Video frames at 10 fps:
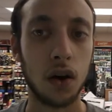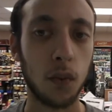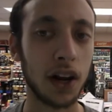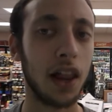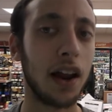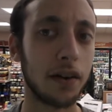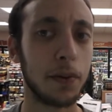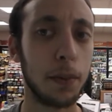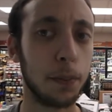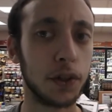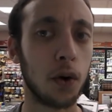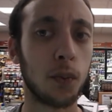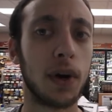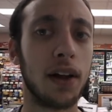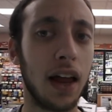What a lot of people
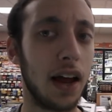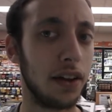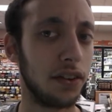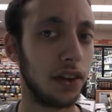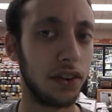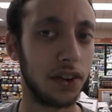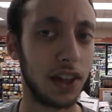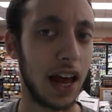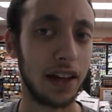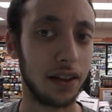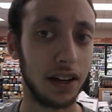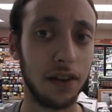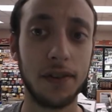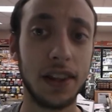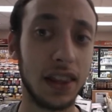don't realize is that
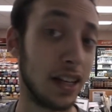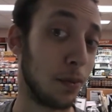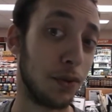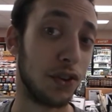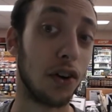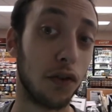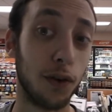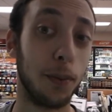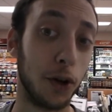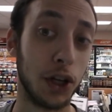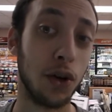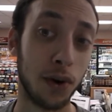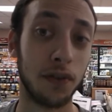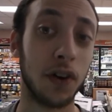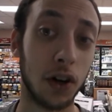even the observable
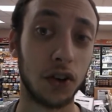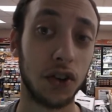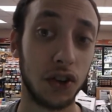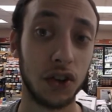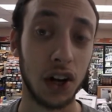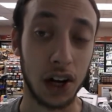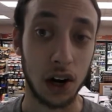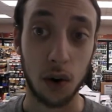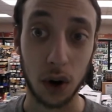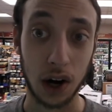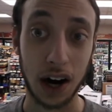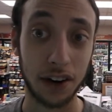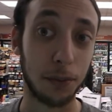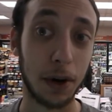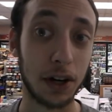universe, or
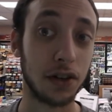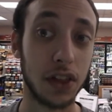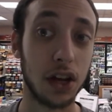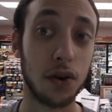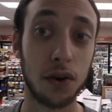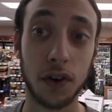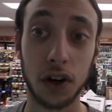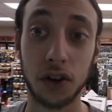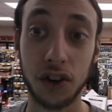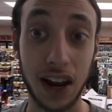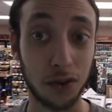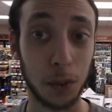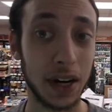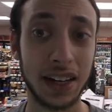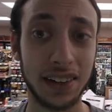as much of the universe as
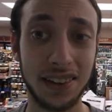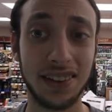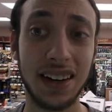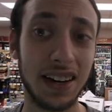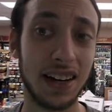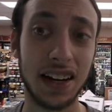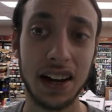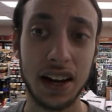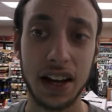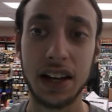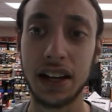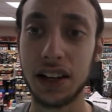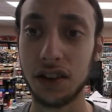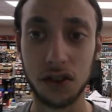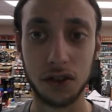we can see,
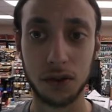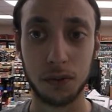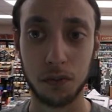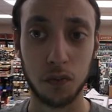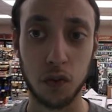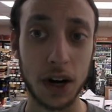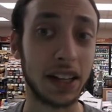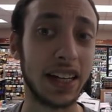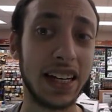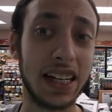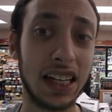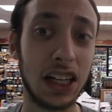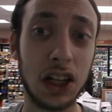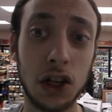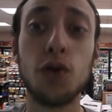is really
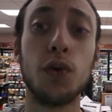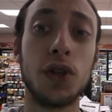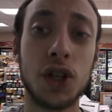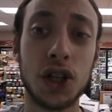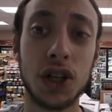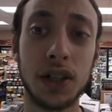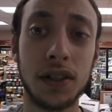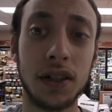huge.